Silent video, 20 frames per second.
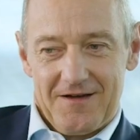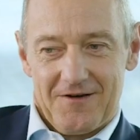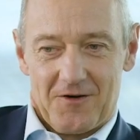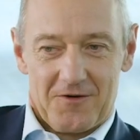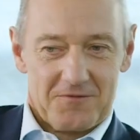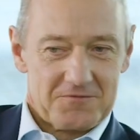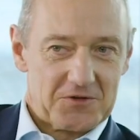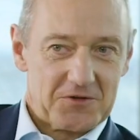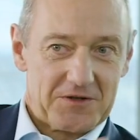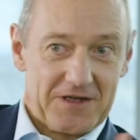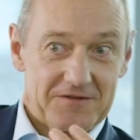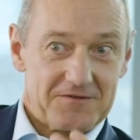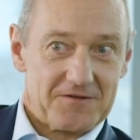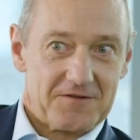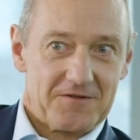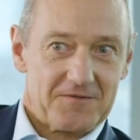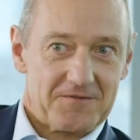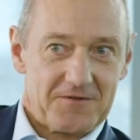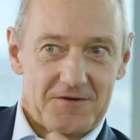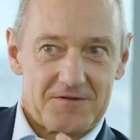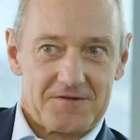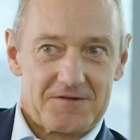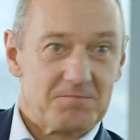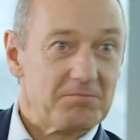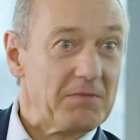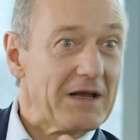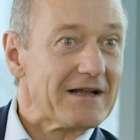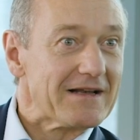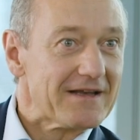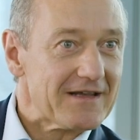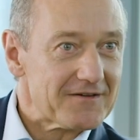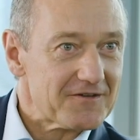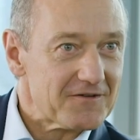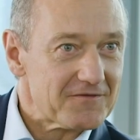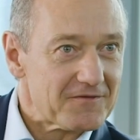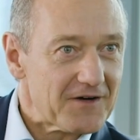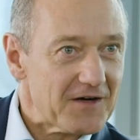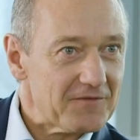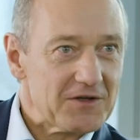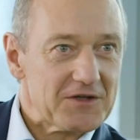or to get to the first billion
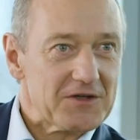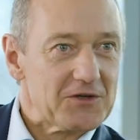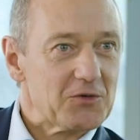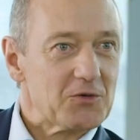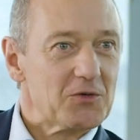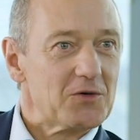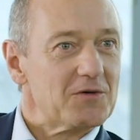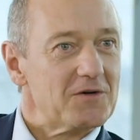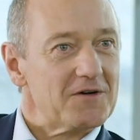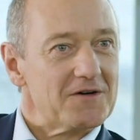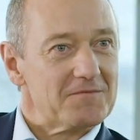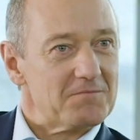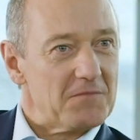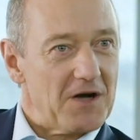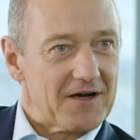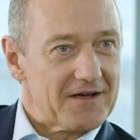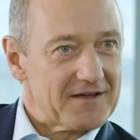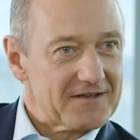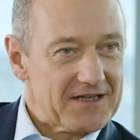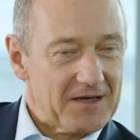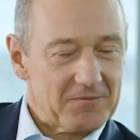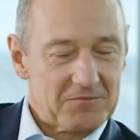of revenue or market